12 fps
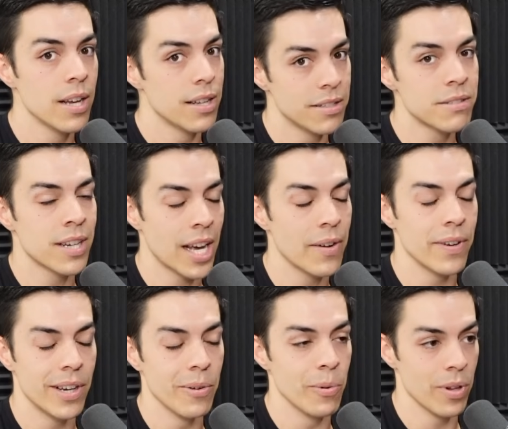it's kind of a
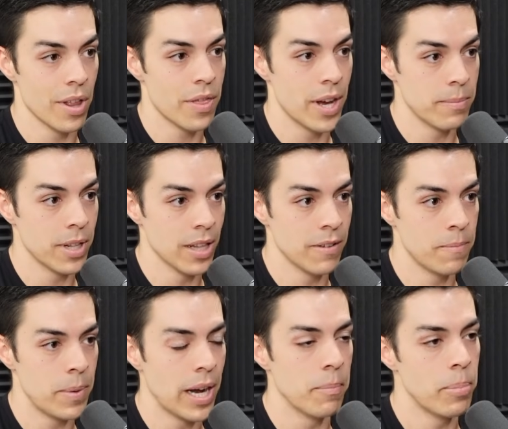good rule of thumb to live
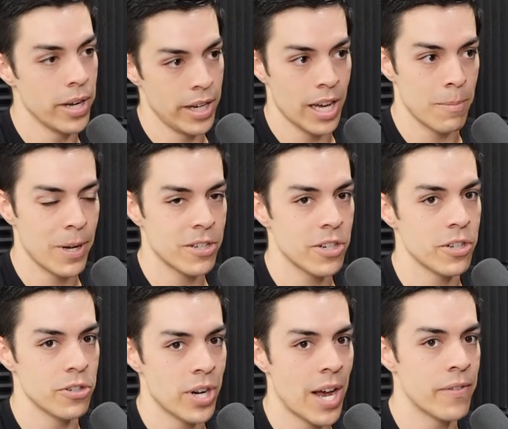by. But you got to make sure
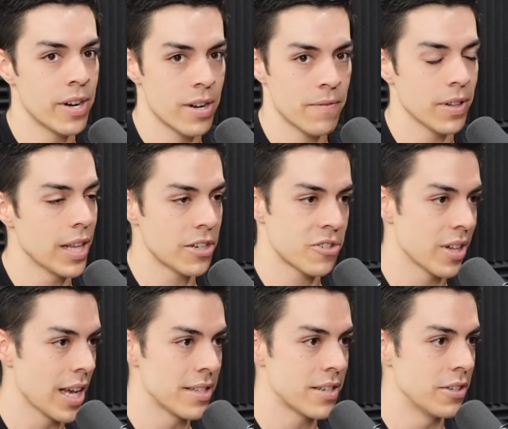you're having enough
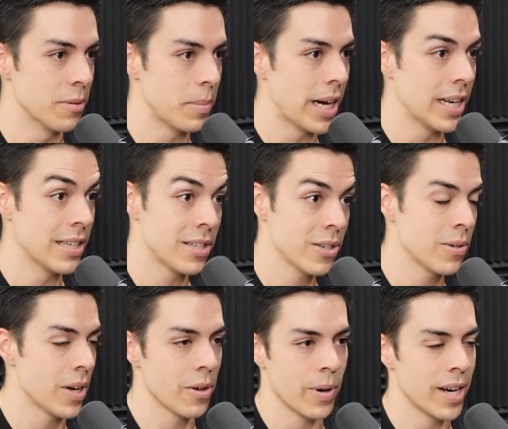electrolytes in your body
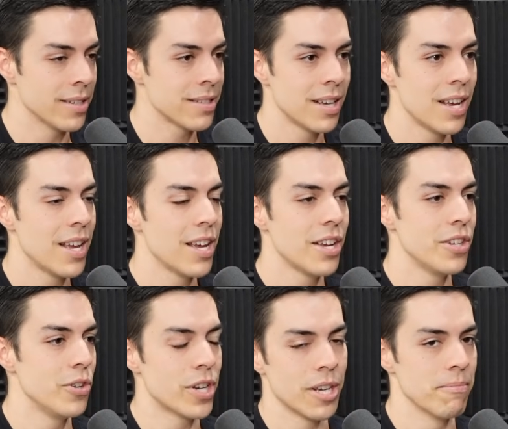too. Otherwise
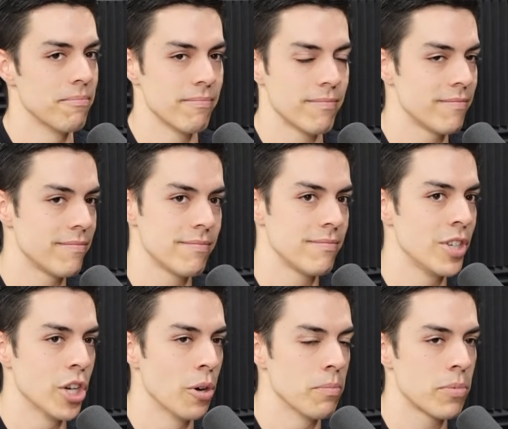you can
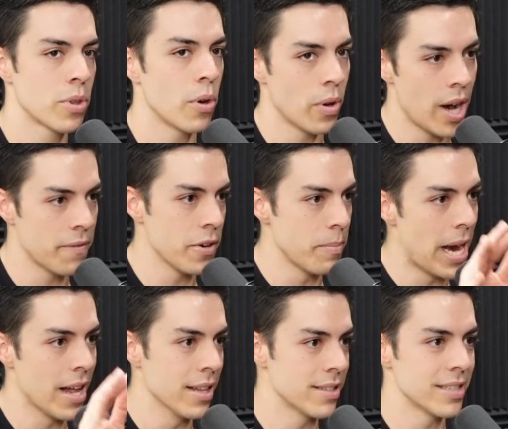throw off your
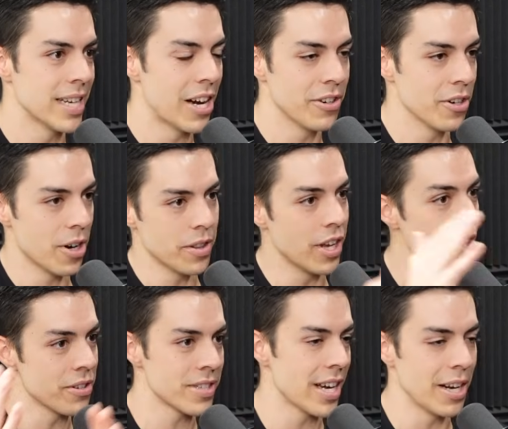balance, and now you're on the
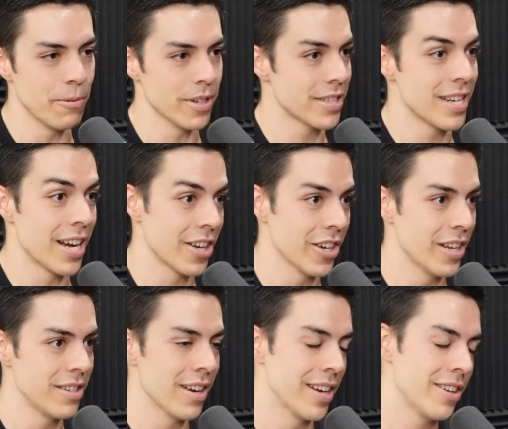other side where it's not
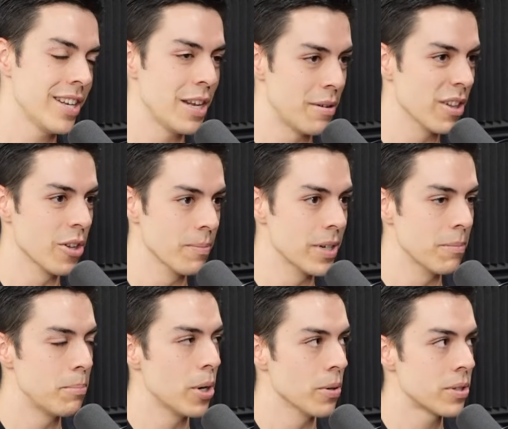good. Right? You need a little bit
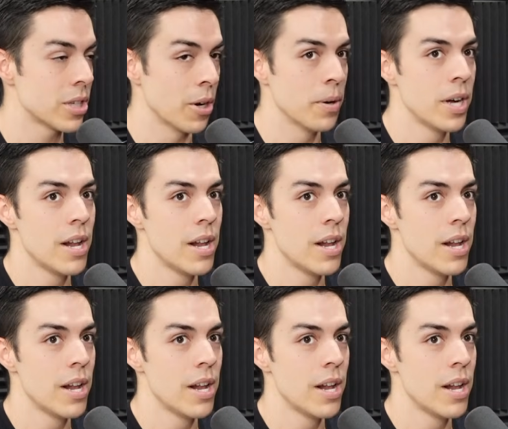of both. So